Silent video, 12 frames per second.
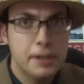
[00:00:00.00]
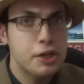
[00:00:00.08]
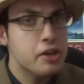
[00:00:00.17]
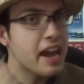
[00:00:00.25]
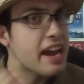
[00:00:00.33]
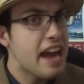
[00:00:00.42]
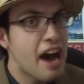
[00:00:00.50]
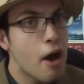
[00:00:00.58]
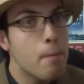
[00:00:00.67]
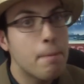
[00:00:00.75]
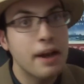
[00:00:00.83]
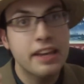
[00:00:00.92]
but you can't
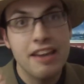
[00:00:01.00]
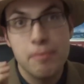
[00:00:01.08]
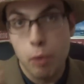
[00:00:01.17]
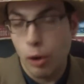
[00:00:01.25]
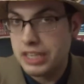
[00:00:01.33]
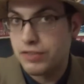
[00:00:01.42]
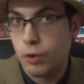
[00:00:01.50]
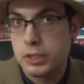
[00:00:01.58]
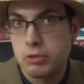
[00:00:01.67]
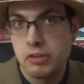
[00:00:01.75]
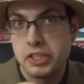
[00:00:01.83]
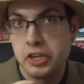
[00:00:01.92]
help but give points for
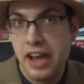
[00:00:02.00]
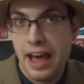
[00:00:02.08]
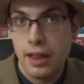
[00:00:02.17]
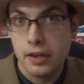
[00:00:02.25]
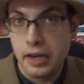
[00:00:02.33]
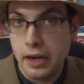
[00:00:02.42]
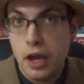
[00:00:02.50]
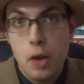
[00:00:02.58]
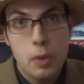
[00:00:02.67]
its originality,